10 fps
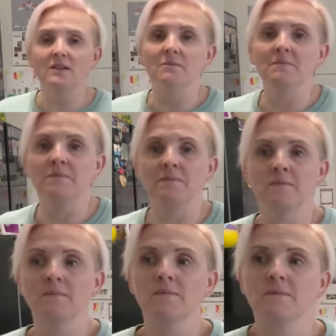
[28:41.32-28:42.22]
them.
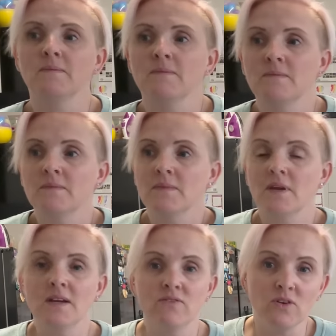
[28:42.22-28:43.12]
I'm
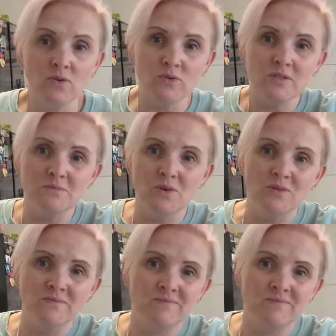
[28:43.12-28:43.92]
gonna have to go and order some more.